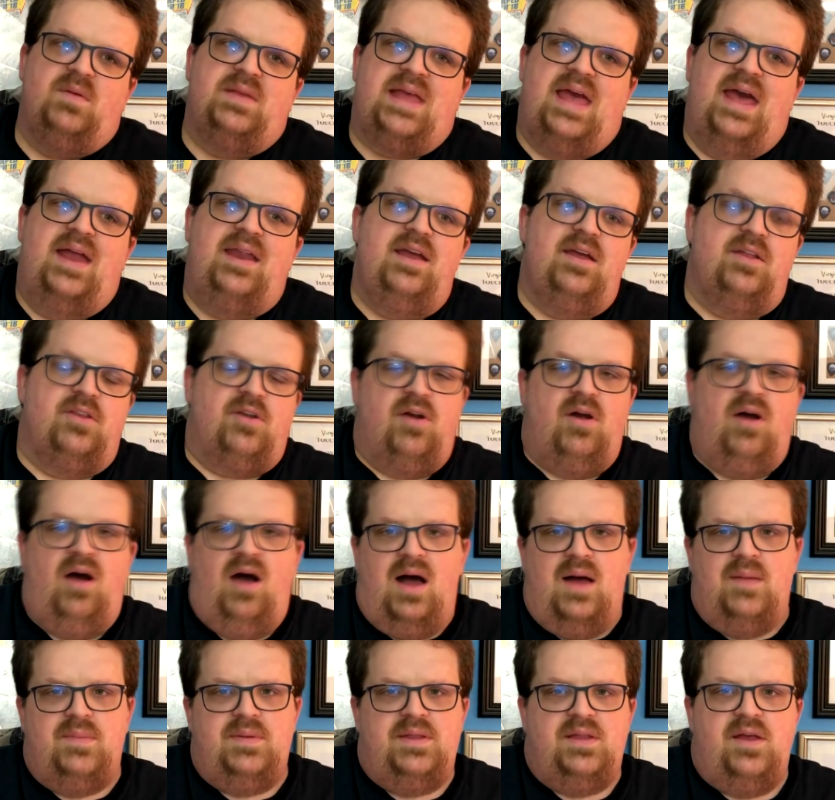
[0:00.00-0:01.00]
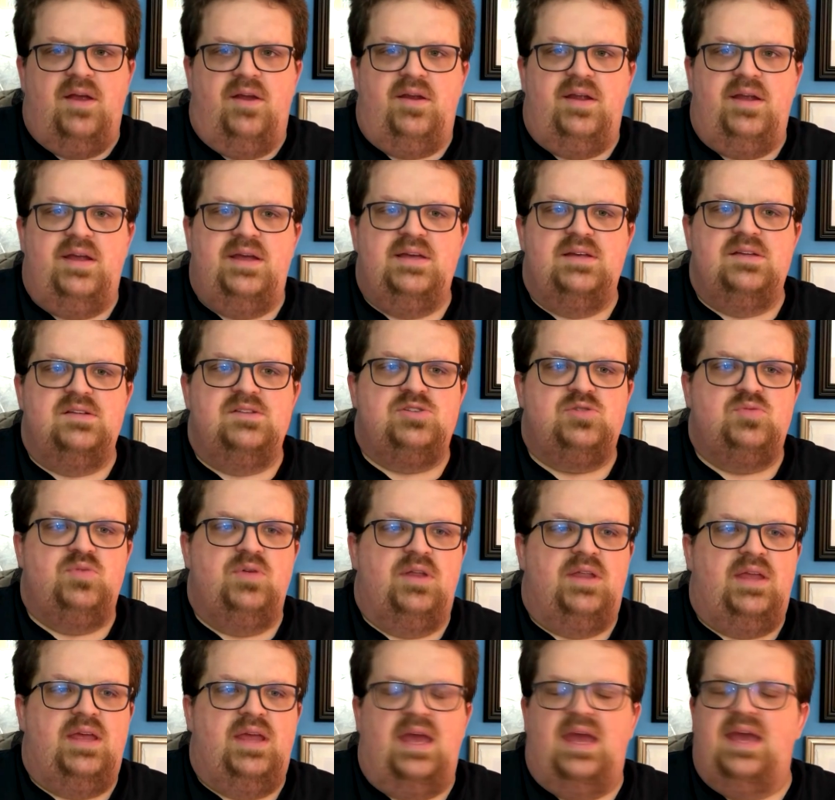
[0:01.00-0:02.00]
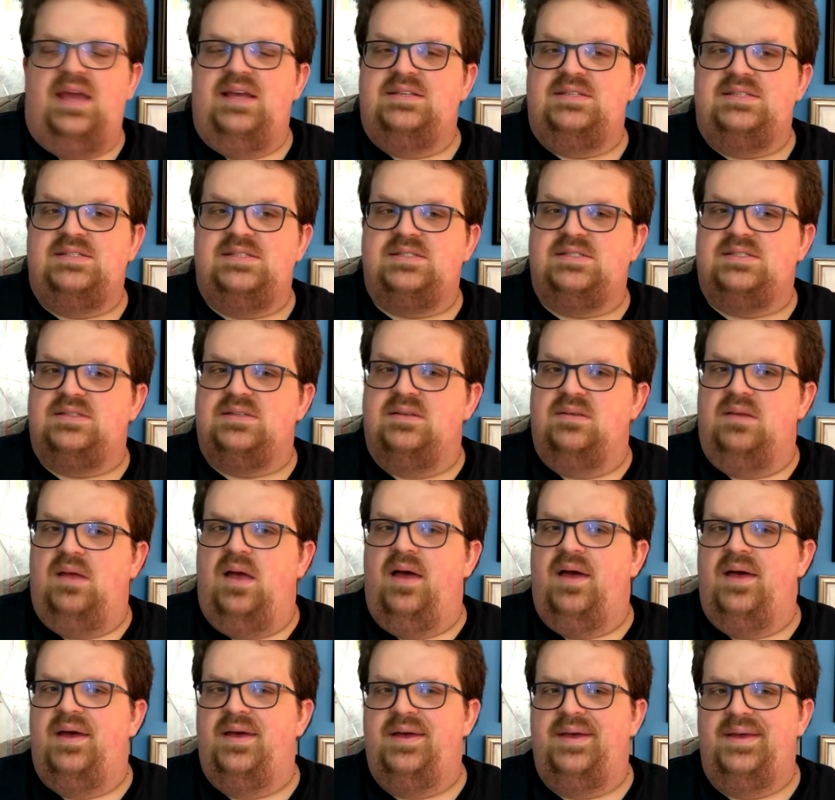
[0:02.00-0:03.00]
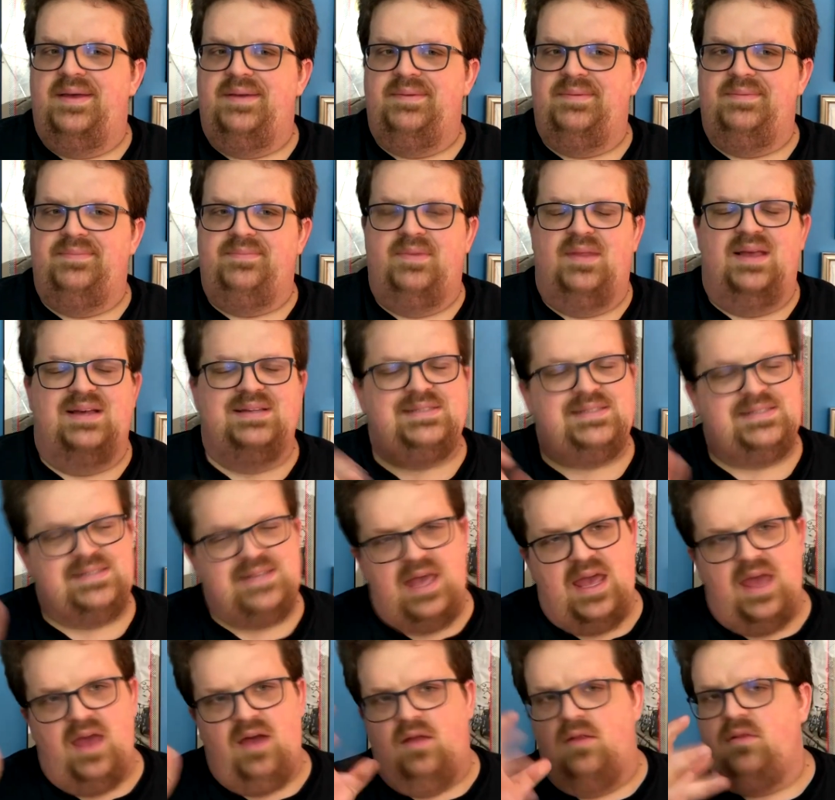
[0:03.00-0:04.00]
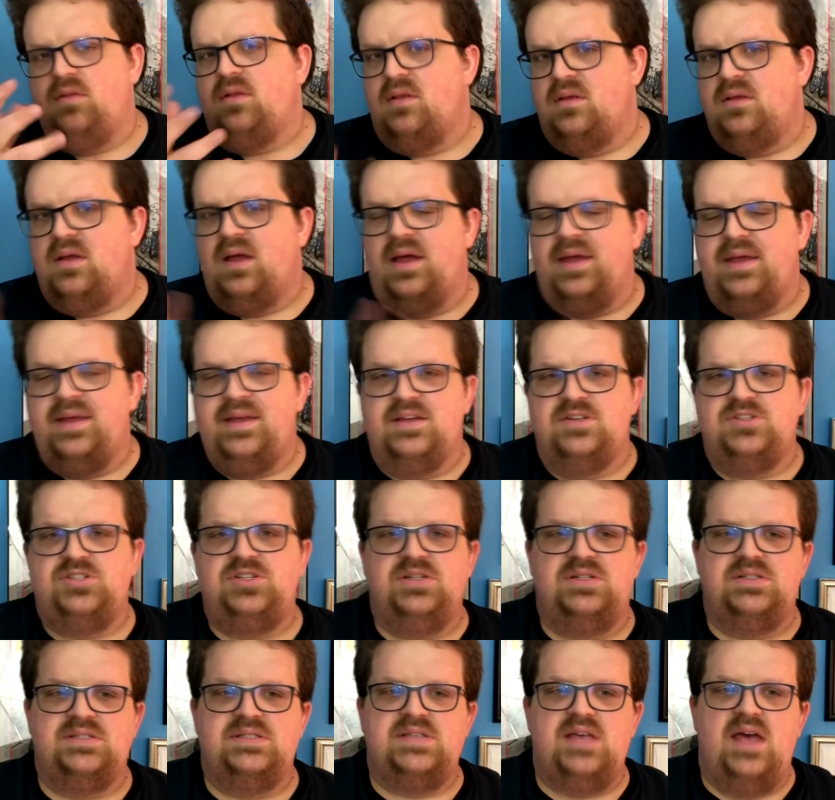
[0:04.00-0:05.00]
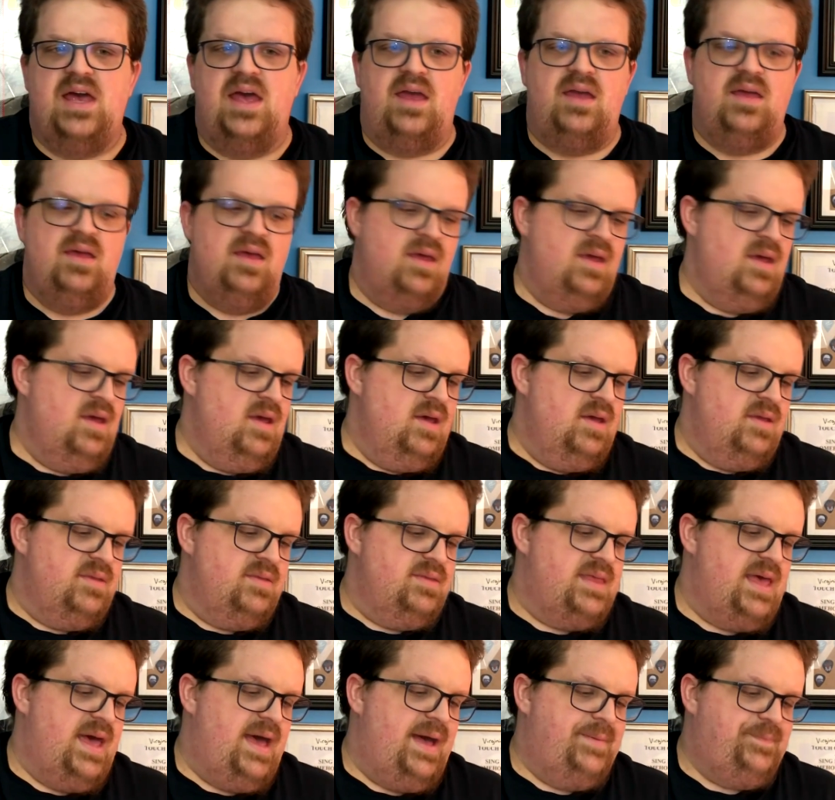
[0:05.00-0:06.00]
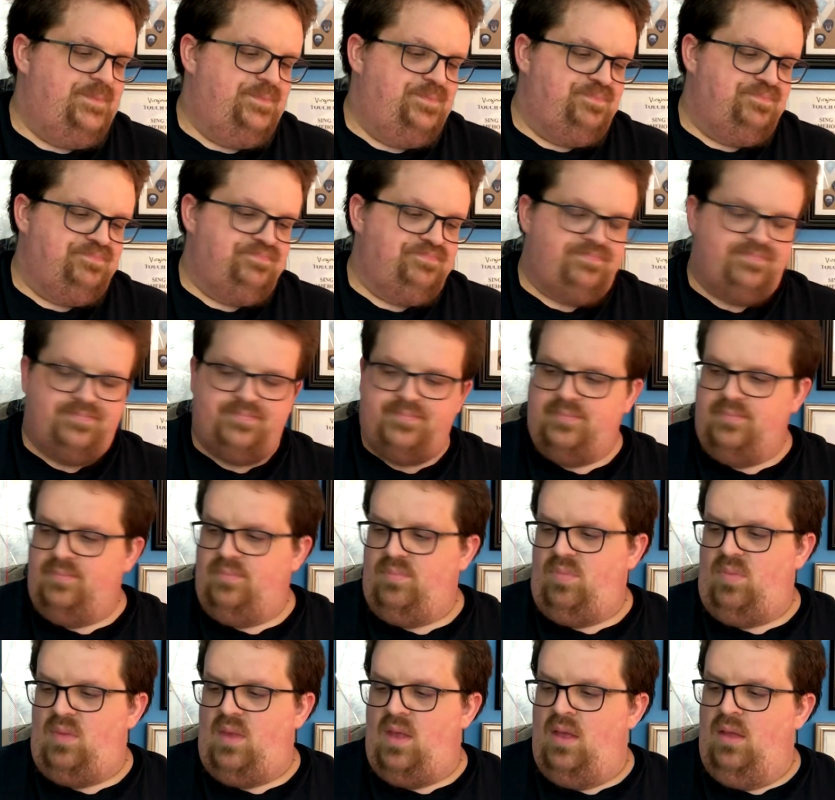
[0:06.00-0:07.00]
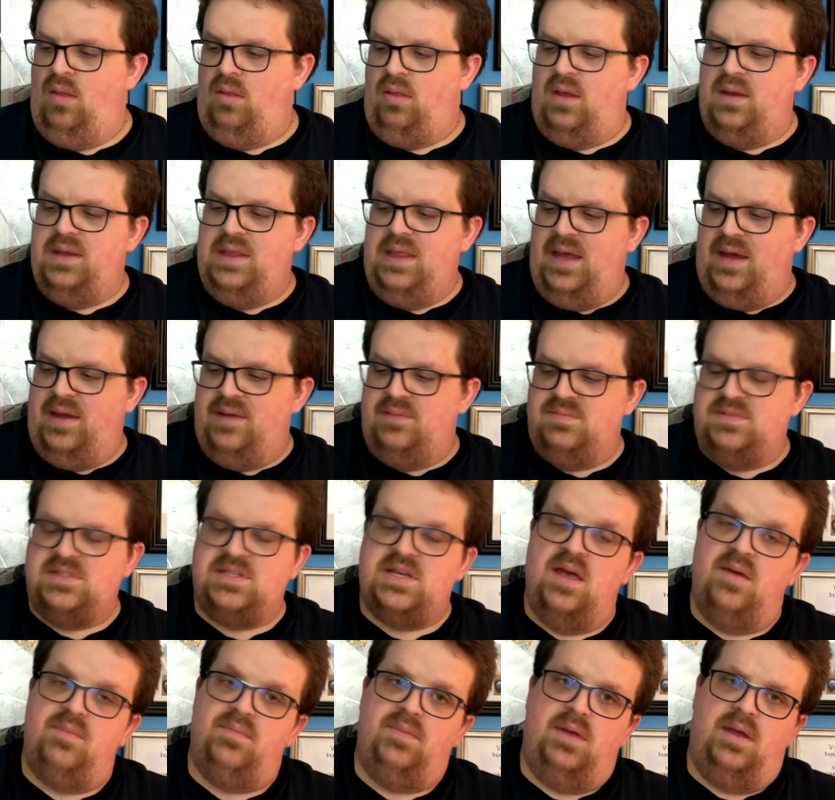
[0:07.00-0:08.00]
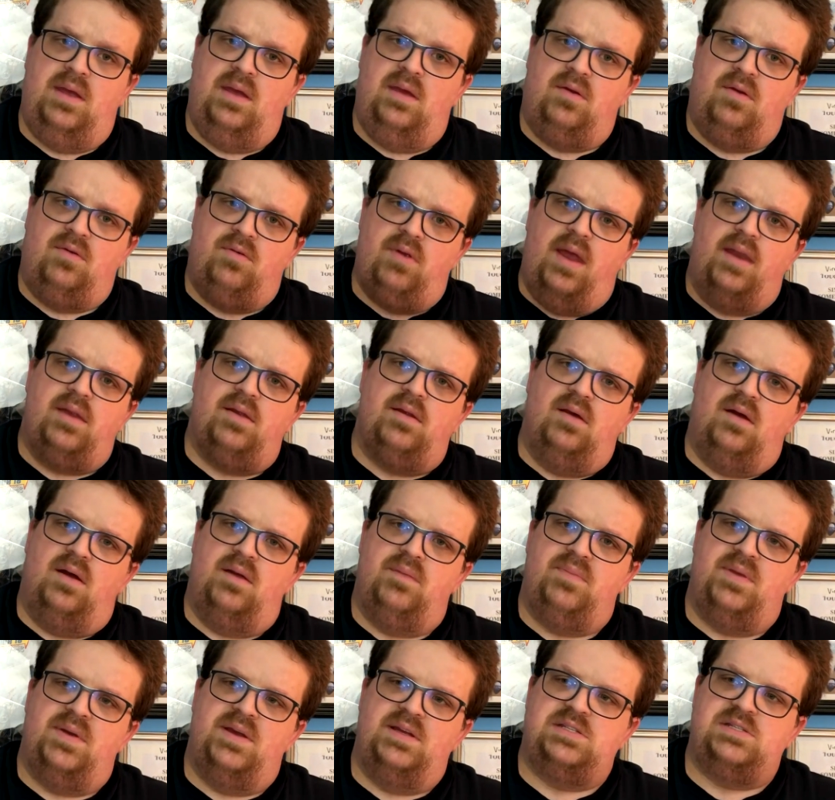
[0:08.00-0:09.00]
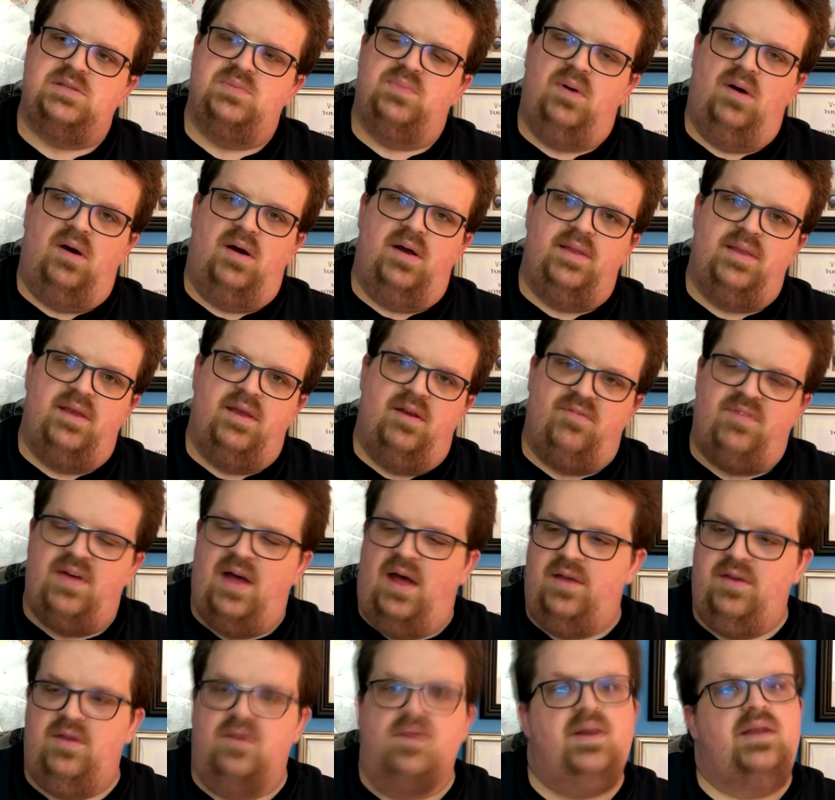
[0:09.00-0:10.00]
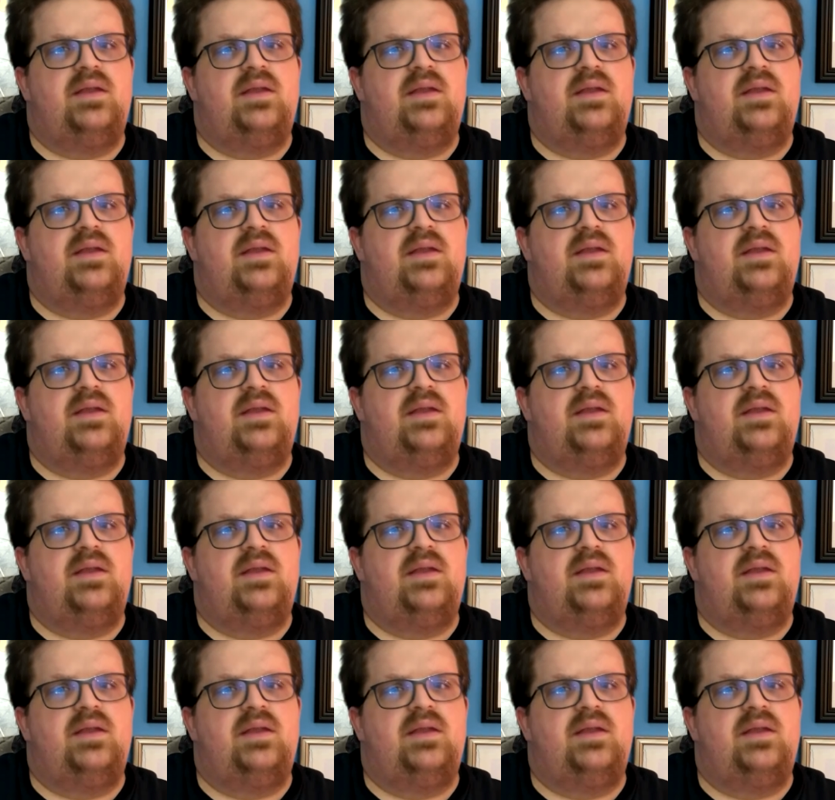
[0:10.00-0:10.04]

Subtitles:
with any other hobby, there is really a scale, I guess you could say, that a lot of the items can be graded on based upon their value.